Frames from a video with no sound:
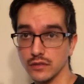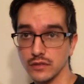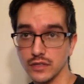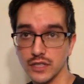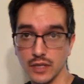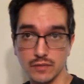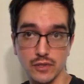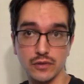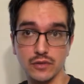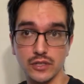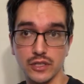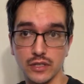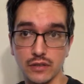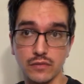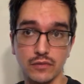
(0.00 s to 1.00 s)

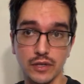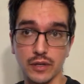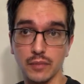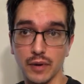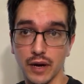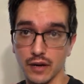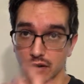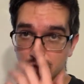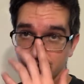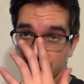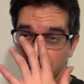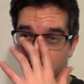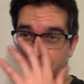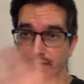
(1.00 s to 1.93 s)
Septuagint with Apocrypha.